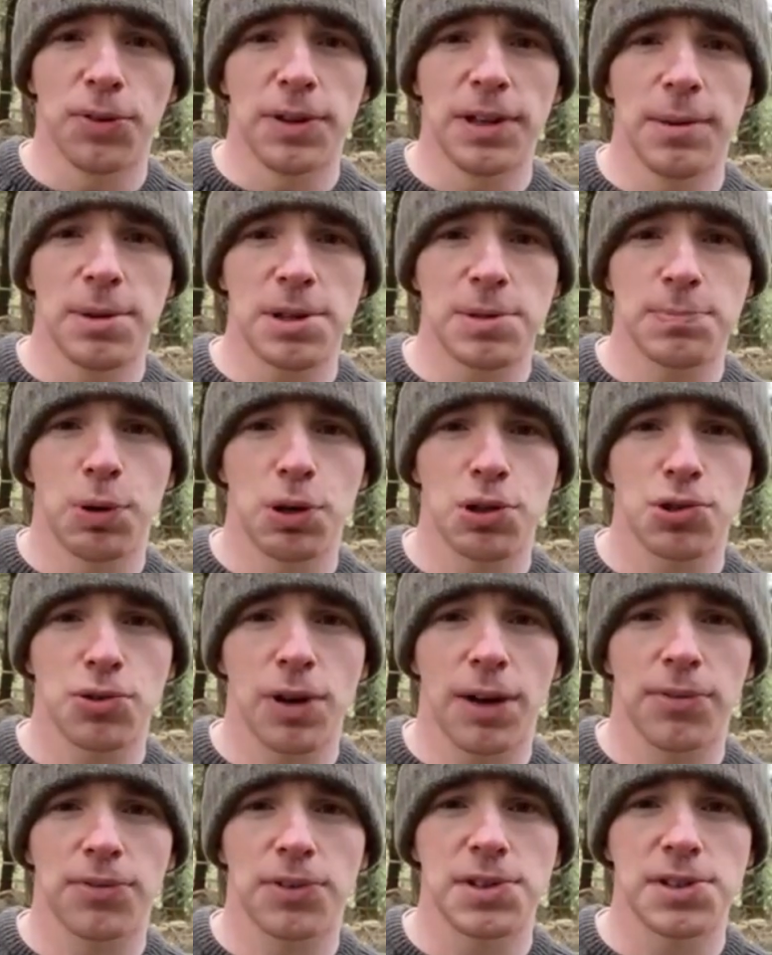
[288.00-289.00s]
Limits
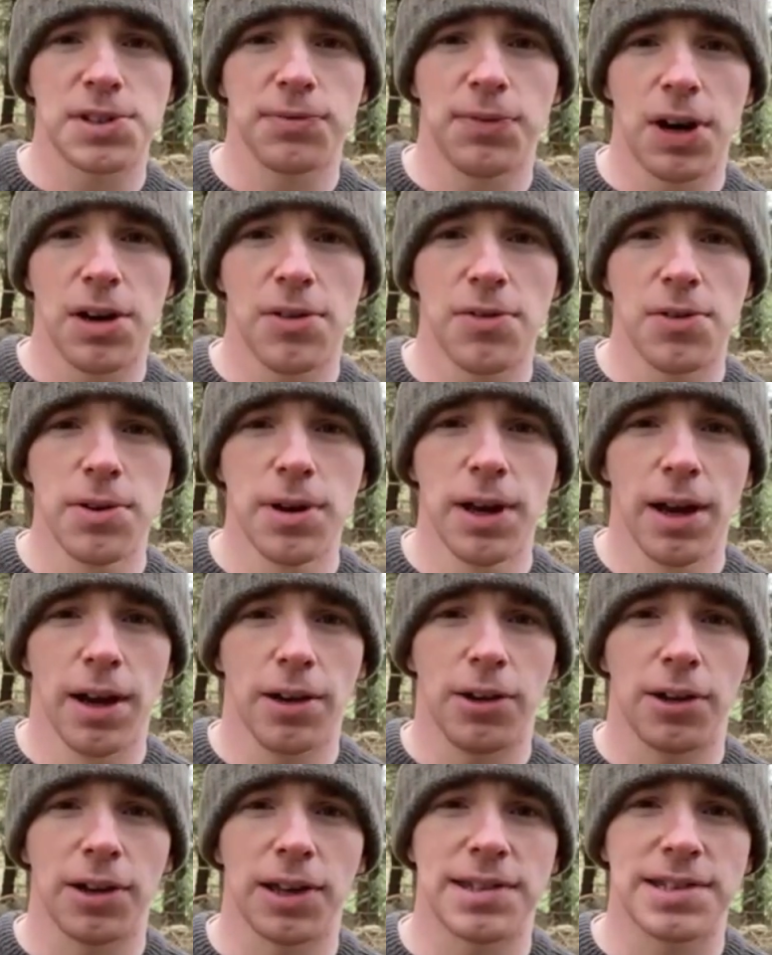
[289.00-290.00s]
Bushcraft and Survival,
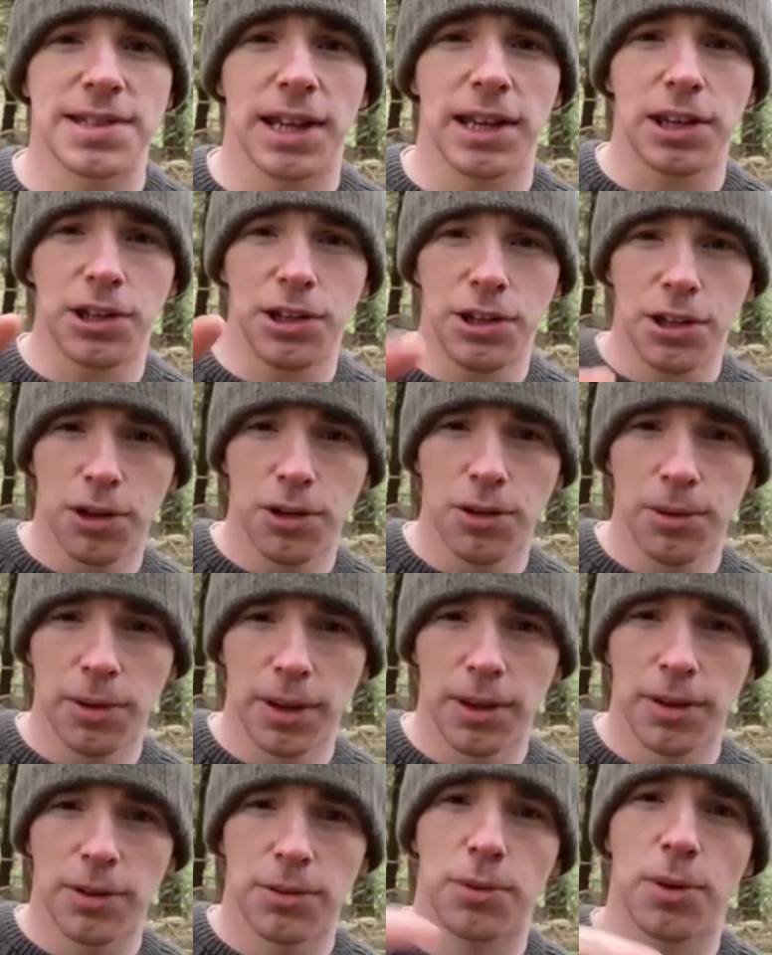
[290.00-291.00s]
and I'm going to take you
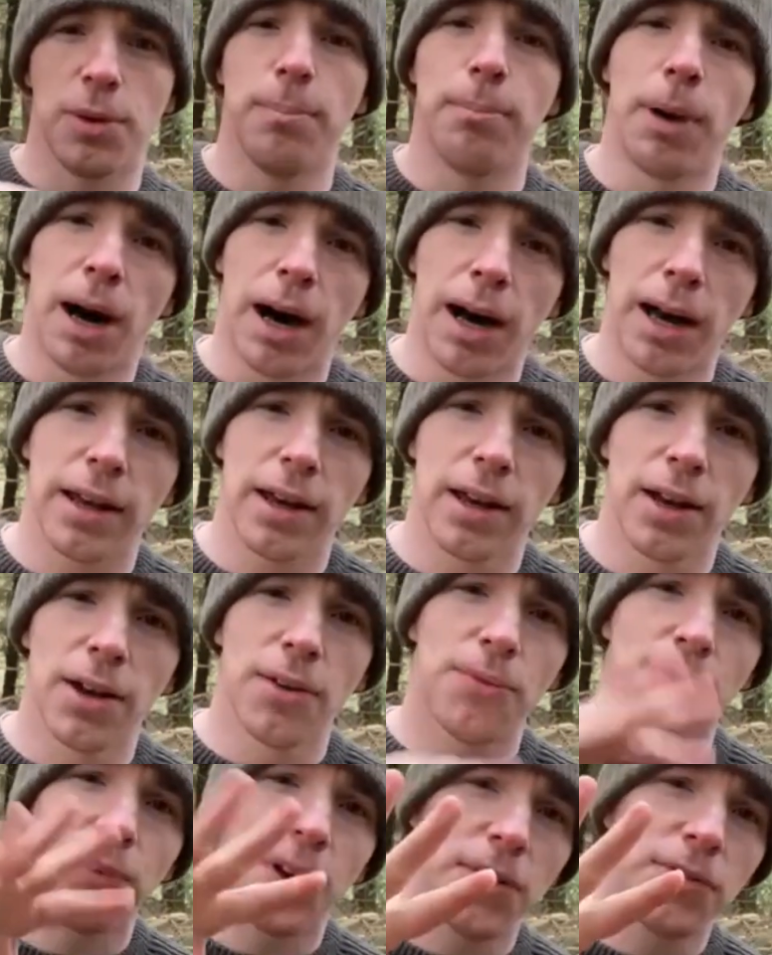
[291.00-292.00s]
through my
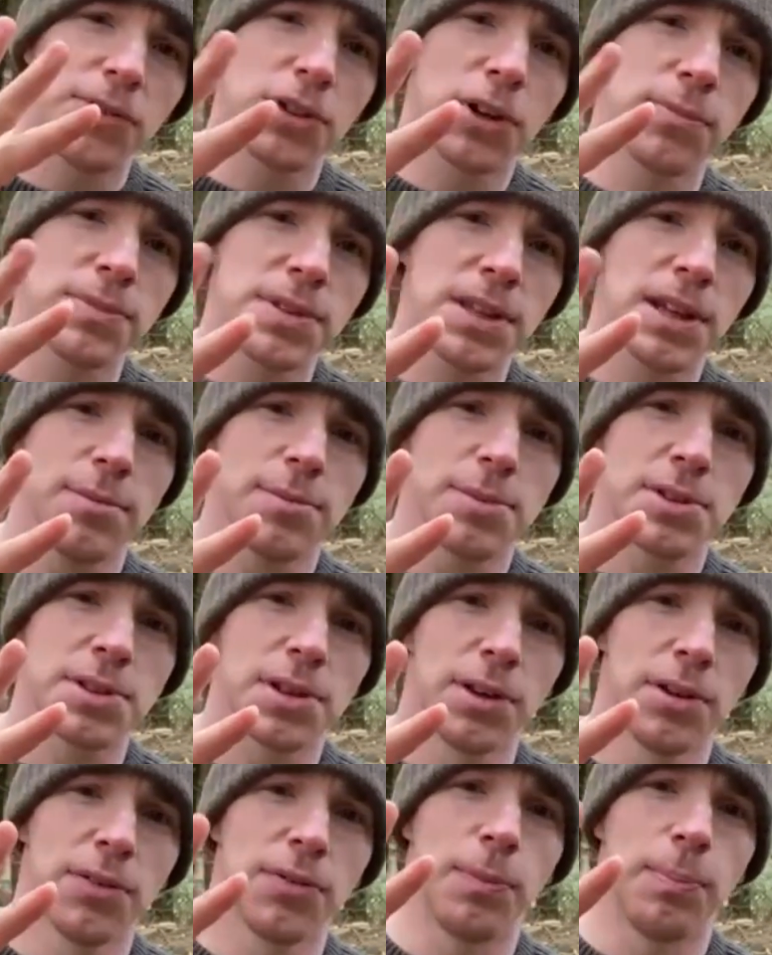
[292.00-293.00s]
5 top tips
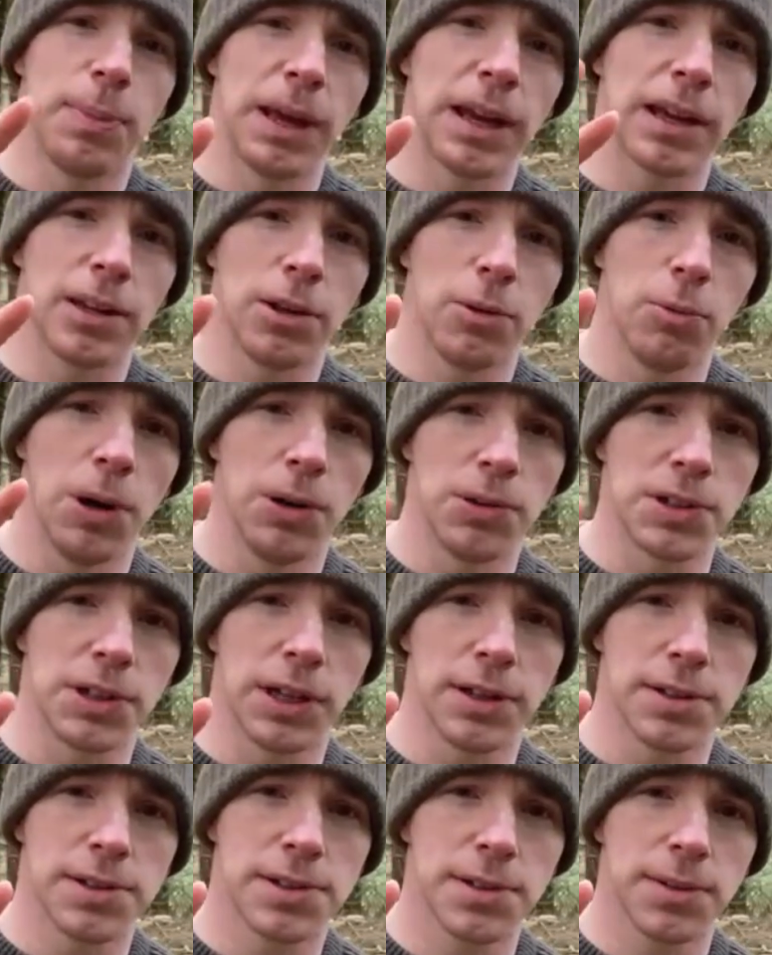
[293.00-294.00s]
for being in the
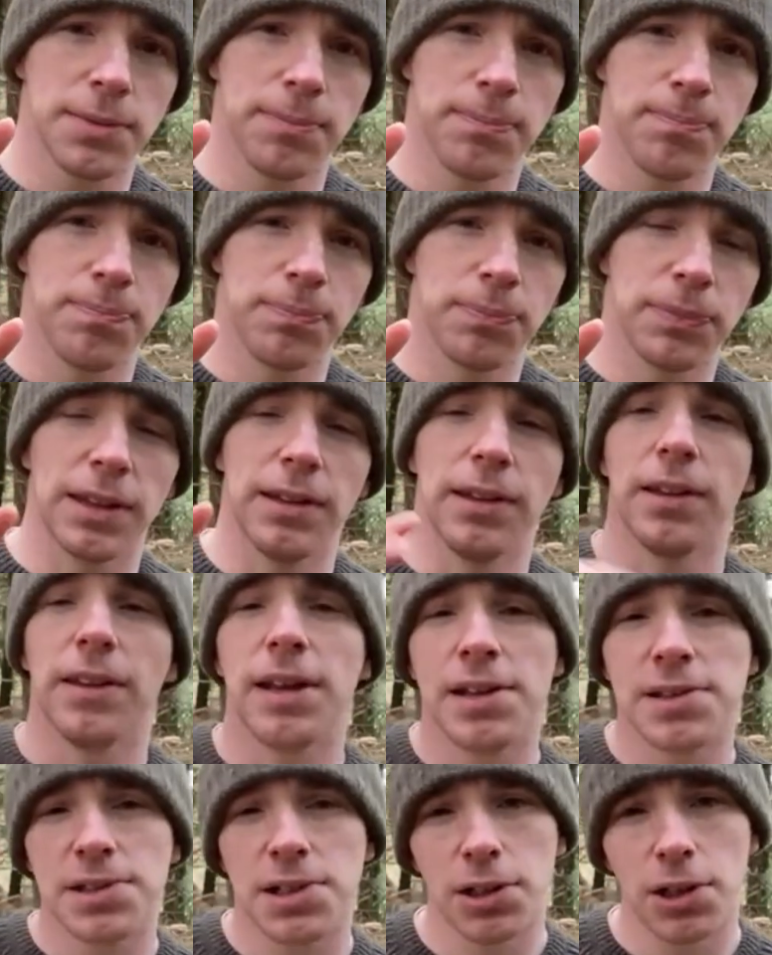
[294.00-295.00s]
wilderness. Now,
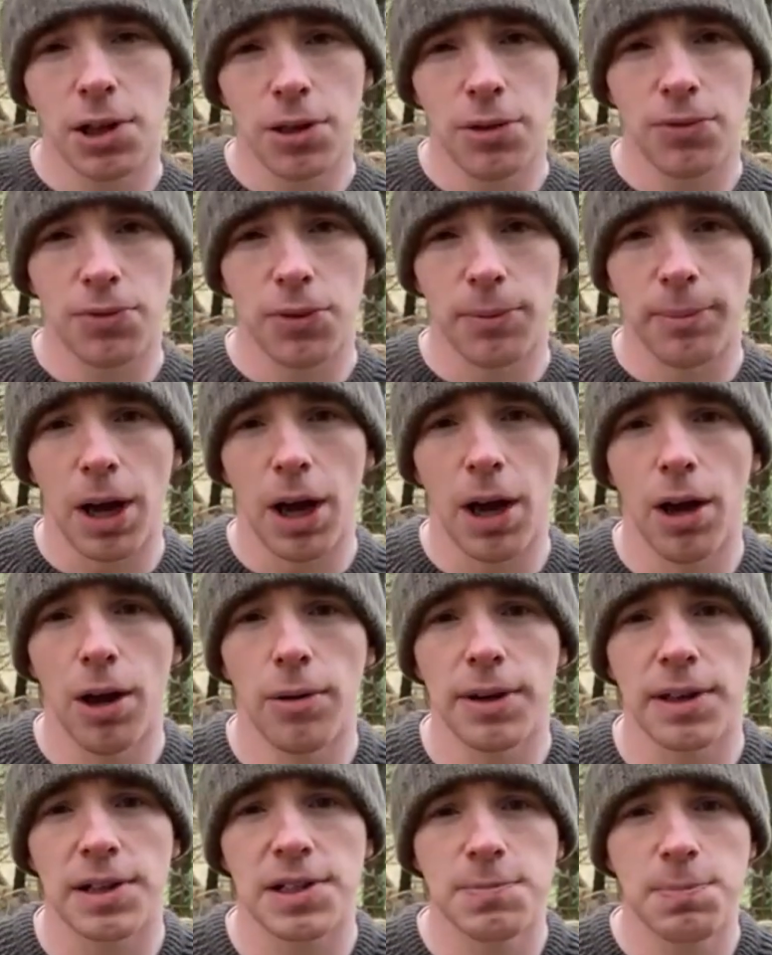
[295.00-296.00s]
these are learnt from my own
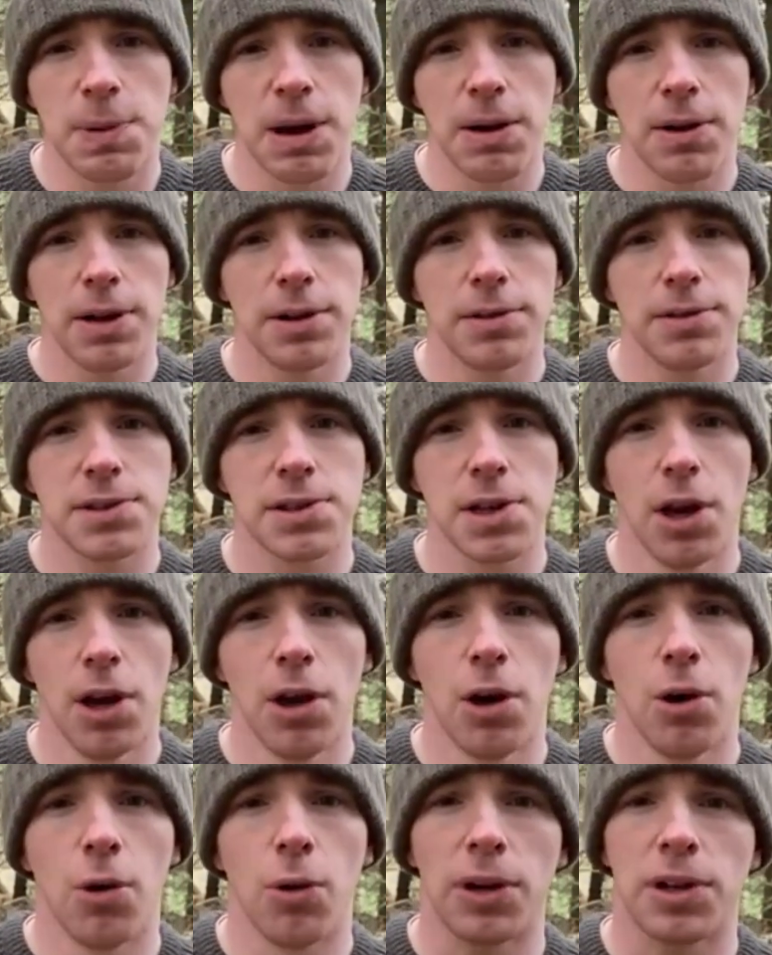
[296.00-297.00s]
experience
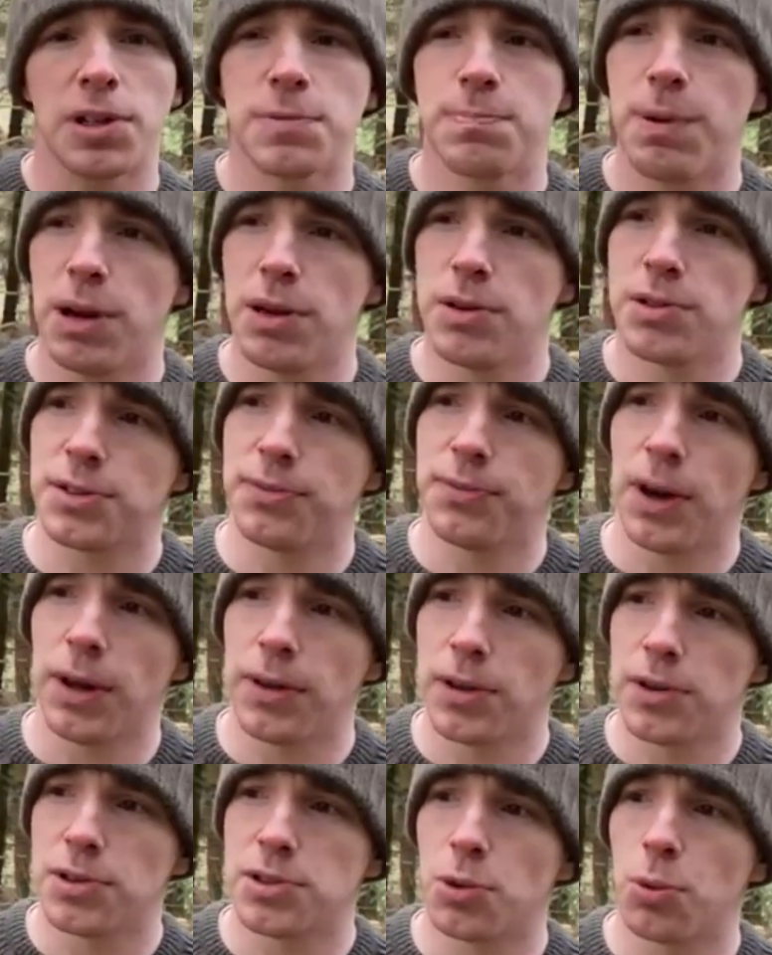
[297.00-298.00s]
or experience of
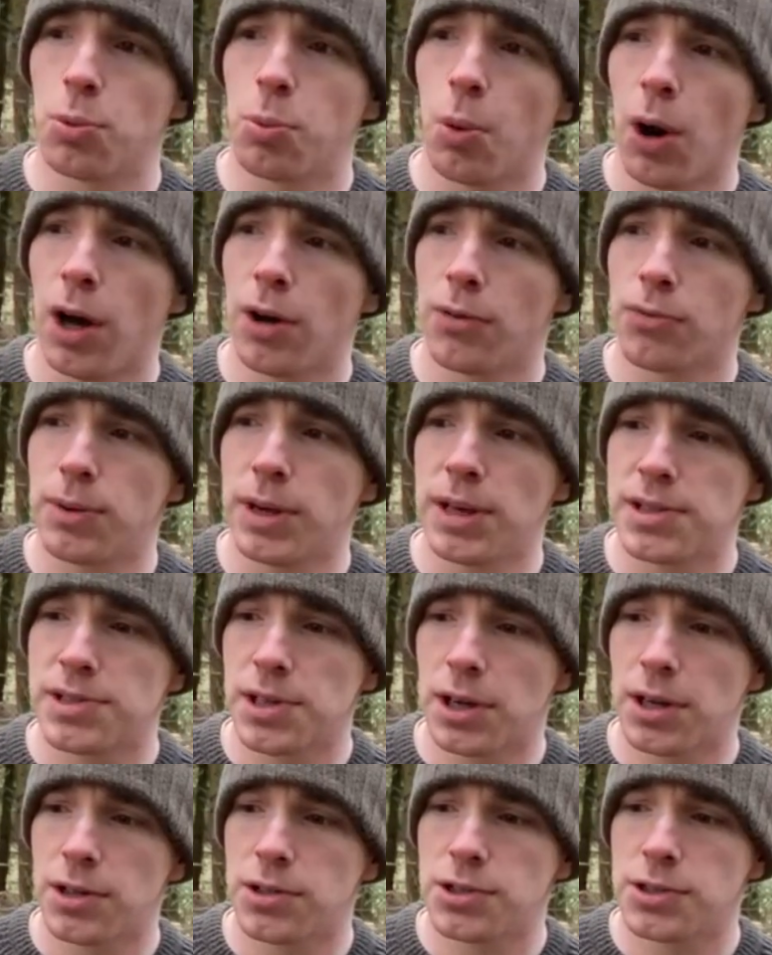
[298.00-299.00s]
others or what I've
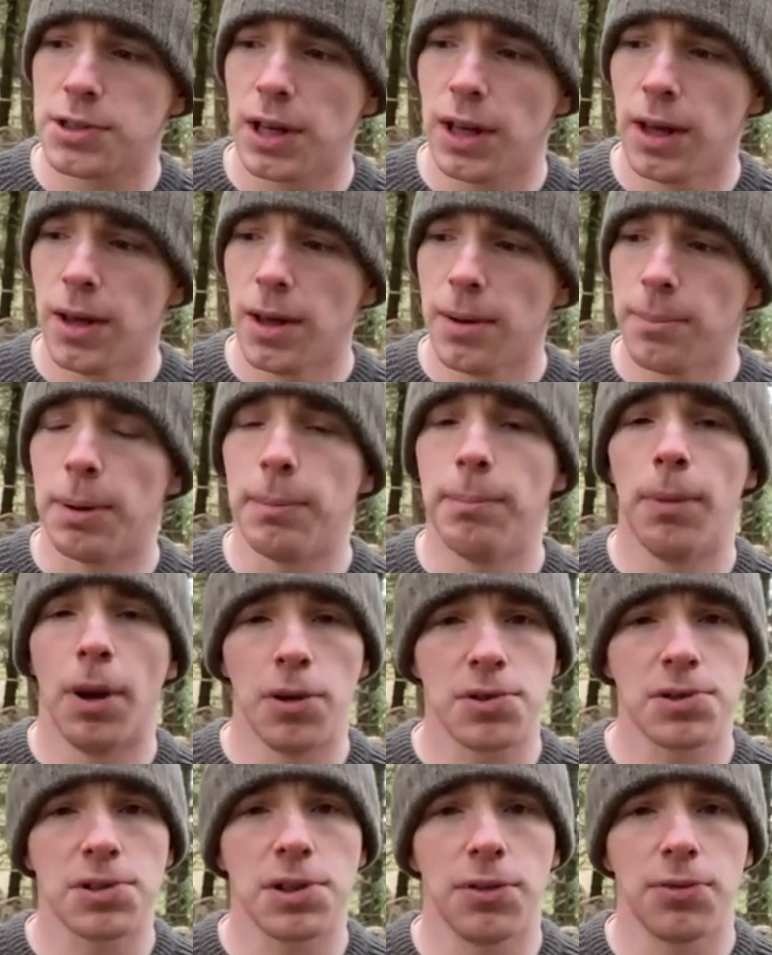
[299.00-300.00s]
researched, but
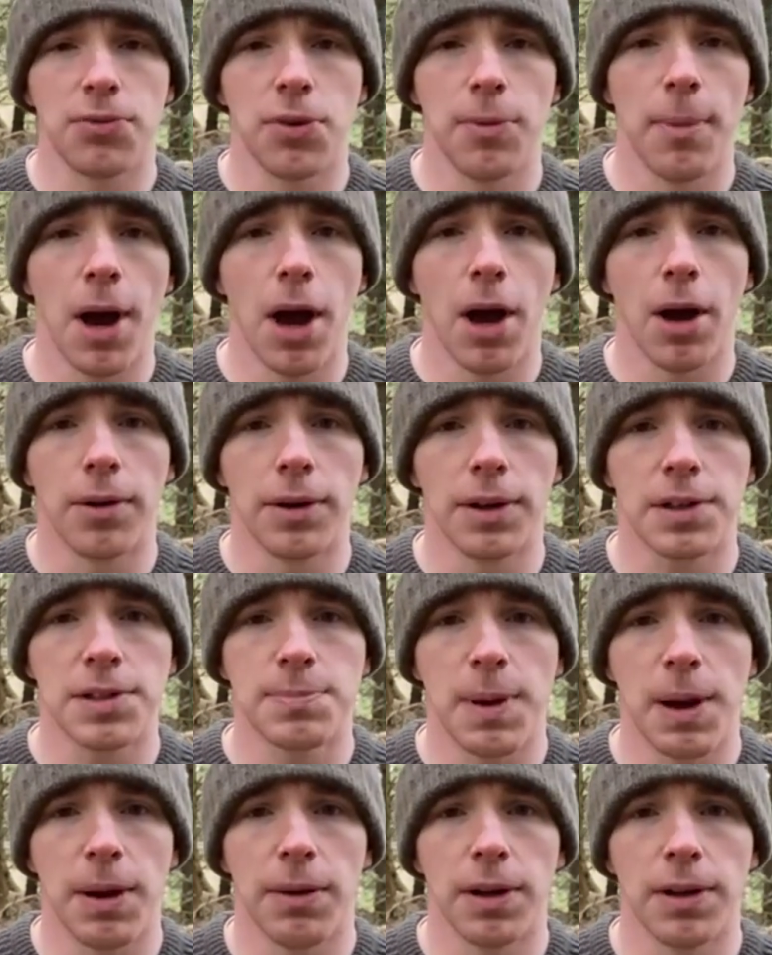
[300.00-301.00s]
mostly through my own
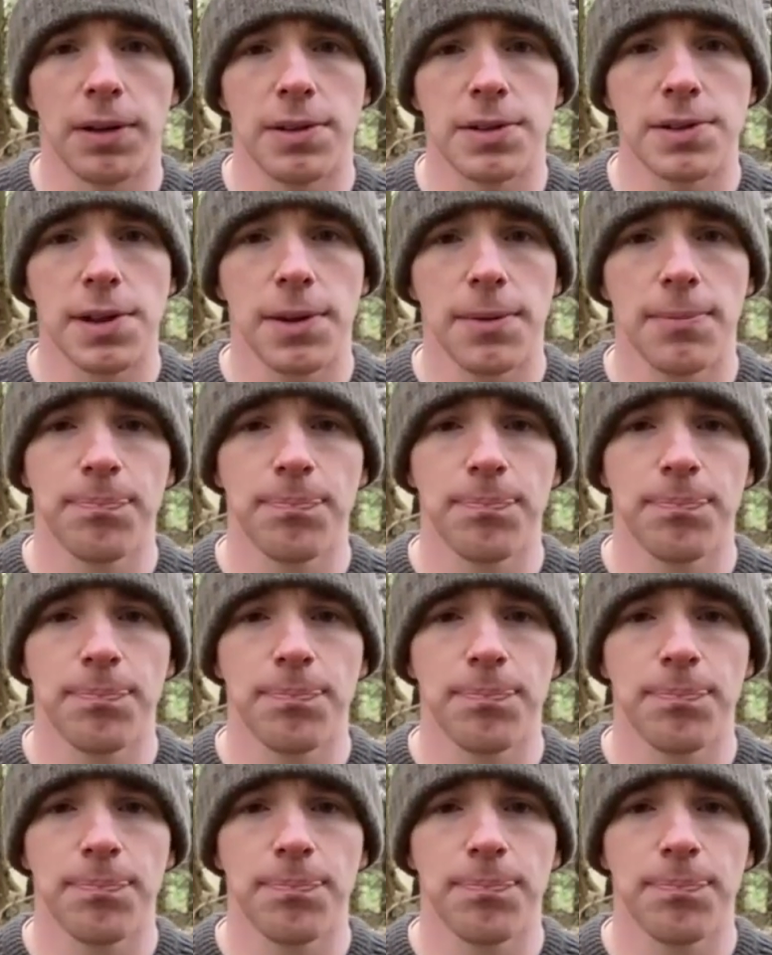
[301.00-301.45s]
experience.